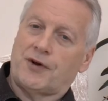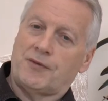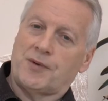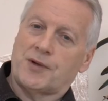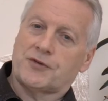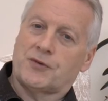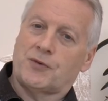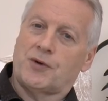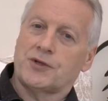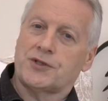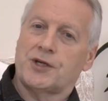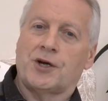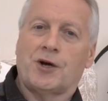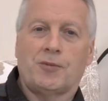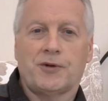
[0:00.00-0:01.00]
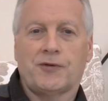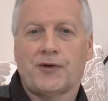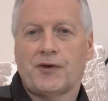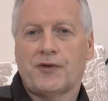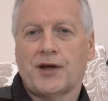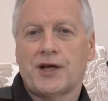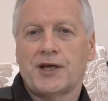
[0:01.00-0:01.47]
very much for watching, hope you
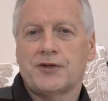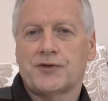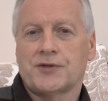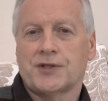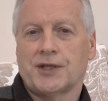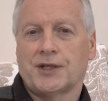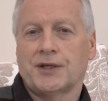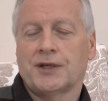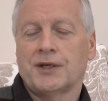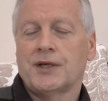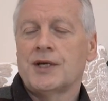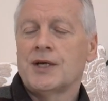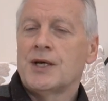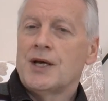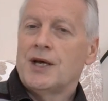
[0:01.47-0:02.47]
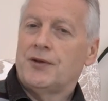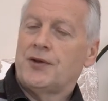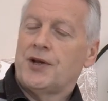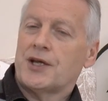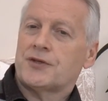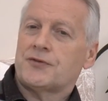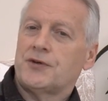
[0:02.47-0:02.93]
found that interesting. In
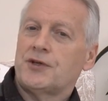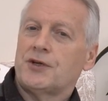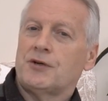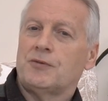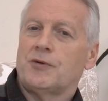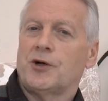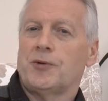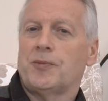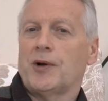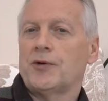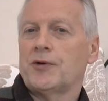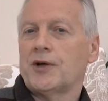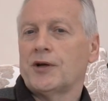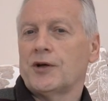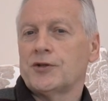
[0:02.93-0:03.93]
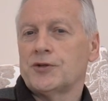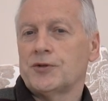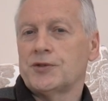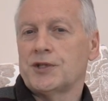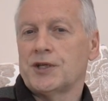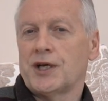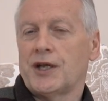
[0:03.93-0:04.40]
the next video we're going to be looking at
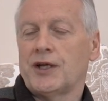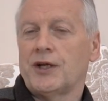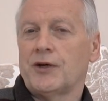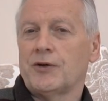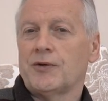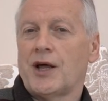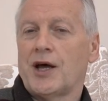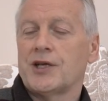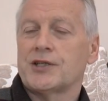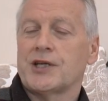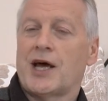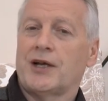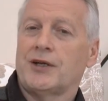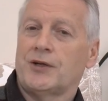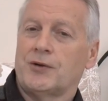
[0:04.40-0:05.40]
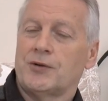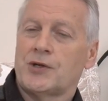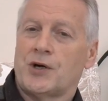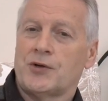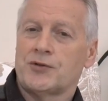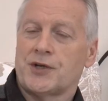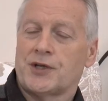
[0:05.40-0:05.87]
shooting in low light and low
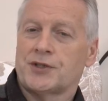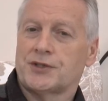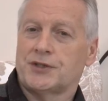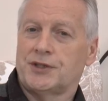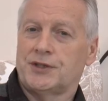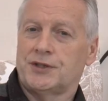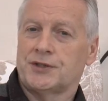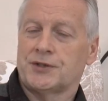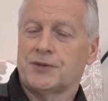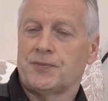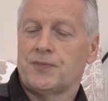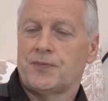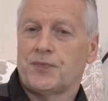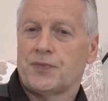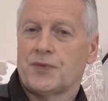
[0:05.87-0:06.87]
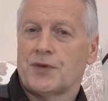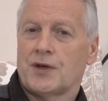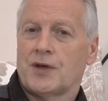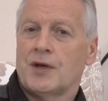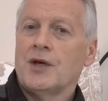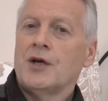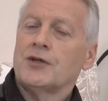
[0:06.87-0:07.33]
contrast scenes.
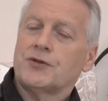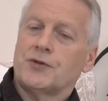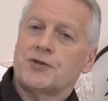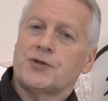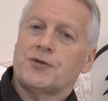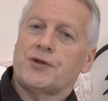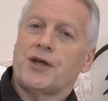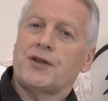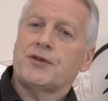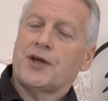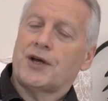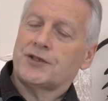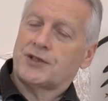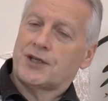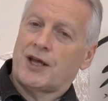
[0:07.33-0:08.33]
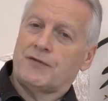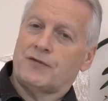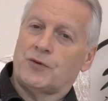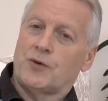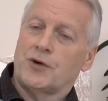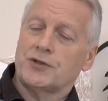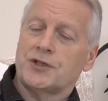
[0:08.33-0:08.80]
So until then, thanks again
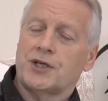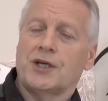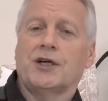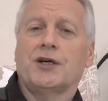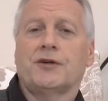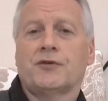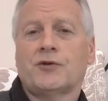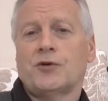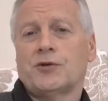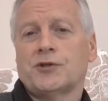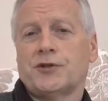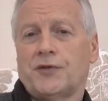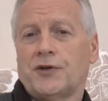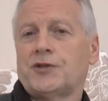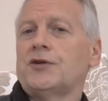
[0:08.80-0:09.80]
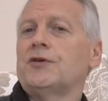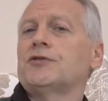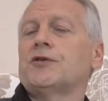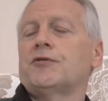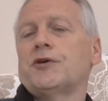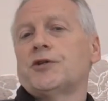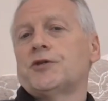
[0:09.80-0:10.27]
for watching, and of course if you
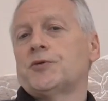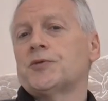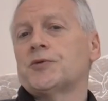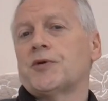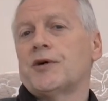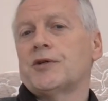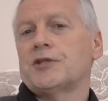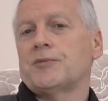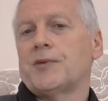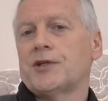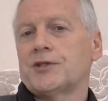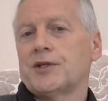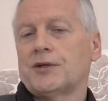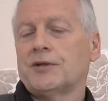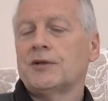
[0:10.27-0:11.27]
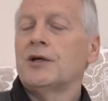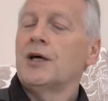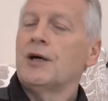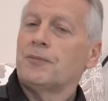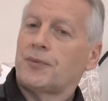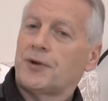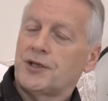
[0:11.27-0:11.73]
don't already subscribe to my channel,
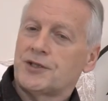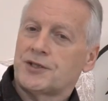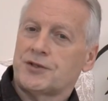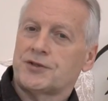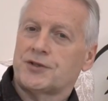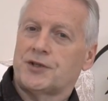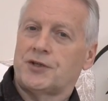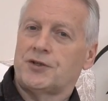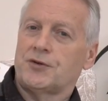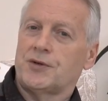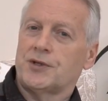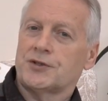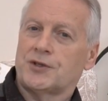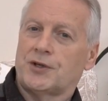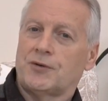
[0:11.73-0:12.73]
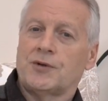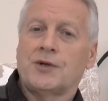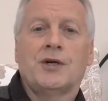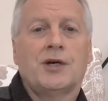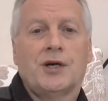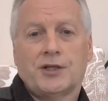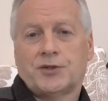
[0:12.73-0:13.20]
please consider doing so,
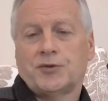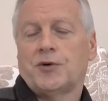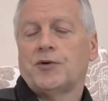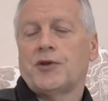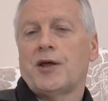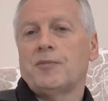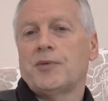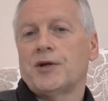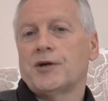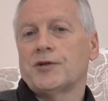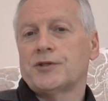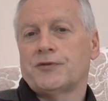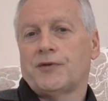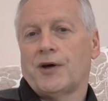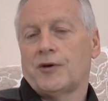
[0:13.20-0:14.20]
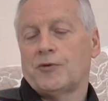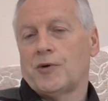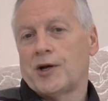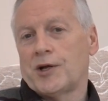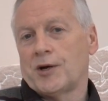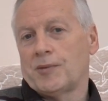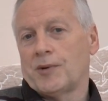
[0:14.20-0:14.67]
as you will then be notified
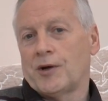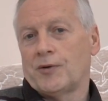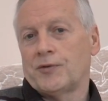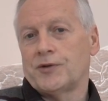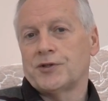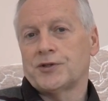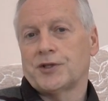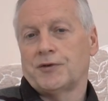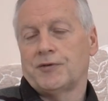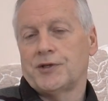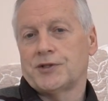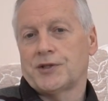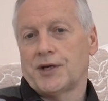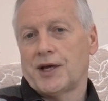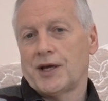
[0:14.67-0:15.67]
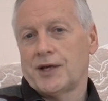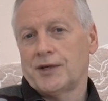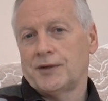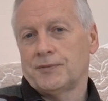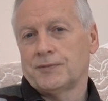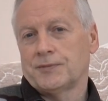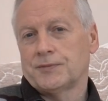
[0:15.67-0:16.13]
when I upload this series
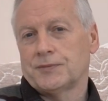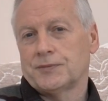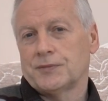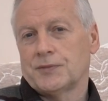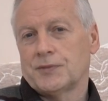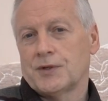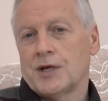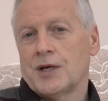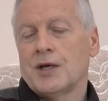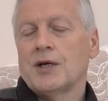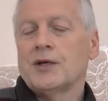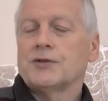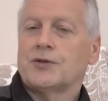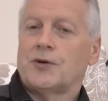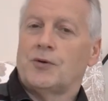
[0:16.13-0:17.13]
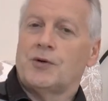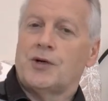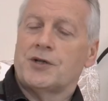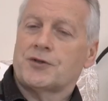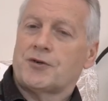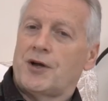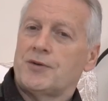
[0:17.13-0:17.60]
again. So
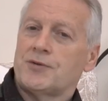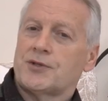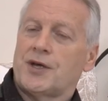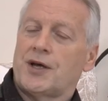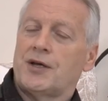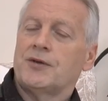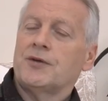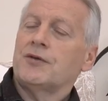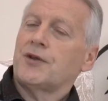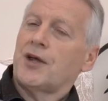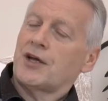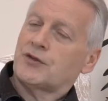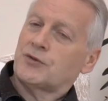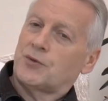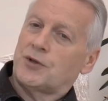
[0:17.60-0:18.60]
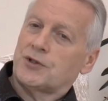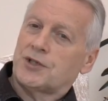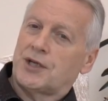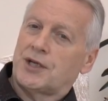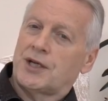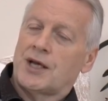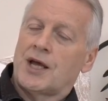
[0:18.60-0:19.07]
it's Graham saying thanks for
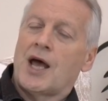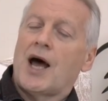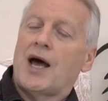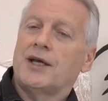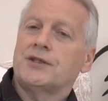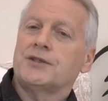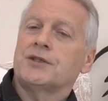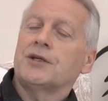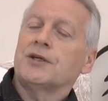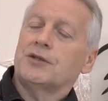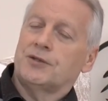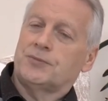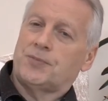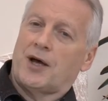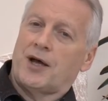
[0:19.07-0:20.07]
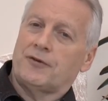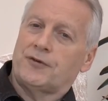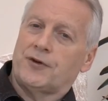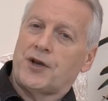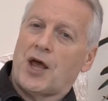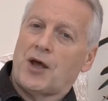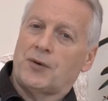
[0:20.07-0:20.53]
watching and goodbye
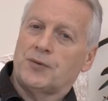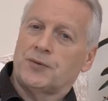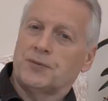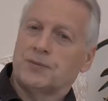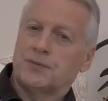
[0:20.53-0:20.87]
for now.